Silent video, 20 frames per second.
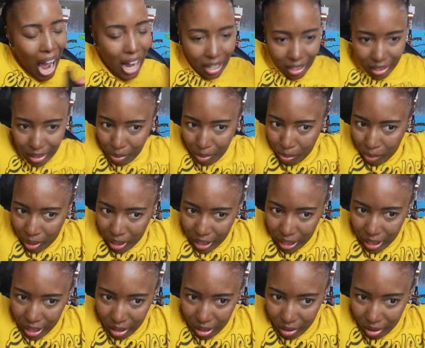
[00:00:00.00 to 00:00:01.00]
clip my
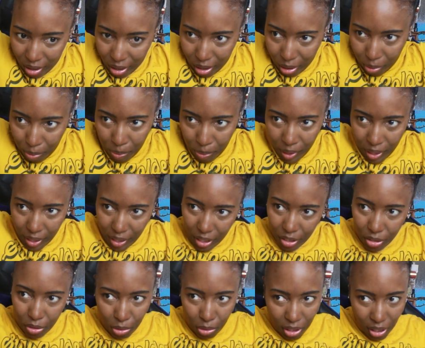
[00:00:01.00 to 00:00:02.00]
hair up and
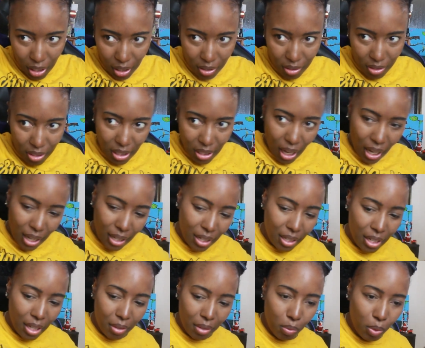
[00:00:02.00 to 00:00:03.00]
then do the other side,
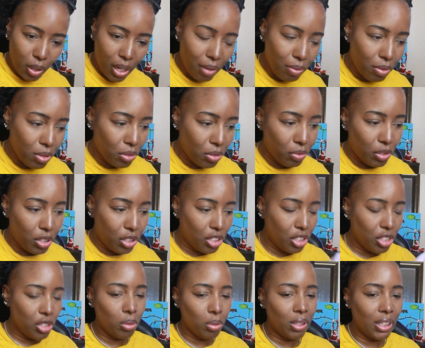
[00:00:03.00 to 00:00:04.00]
and then whatever's
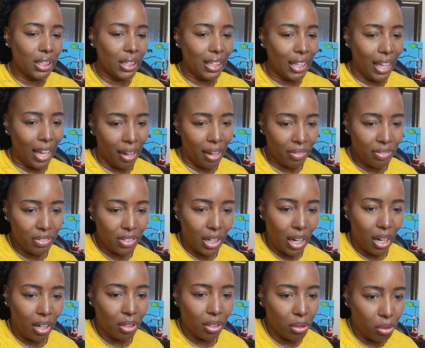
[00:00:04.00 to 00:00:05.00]
residually left
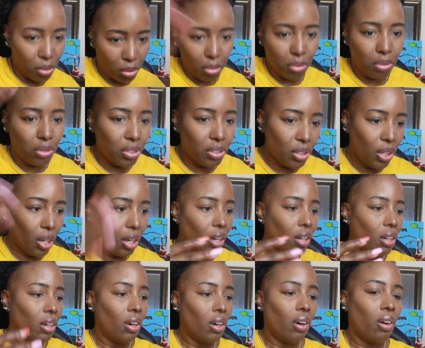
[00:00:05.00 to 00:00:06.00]
I'll use
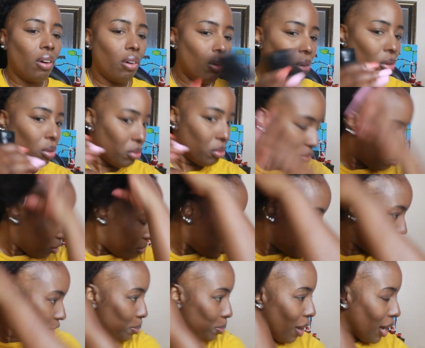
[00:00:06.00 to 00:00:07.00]
all over in
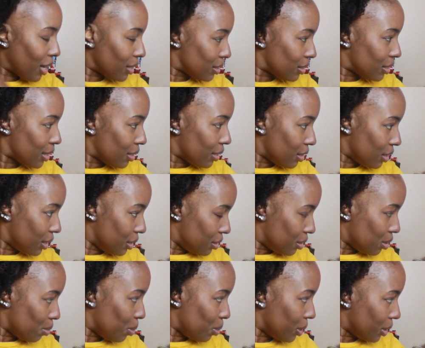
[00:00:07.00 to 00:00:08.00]
spots that need
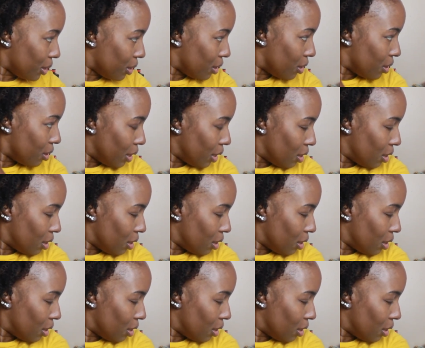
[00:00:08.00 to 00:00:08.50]
to be.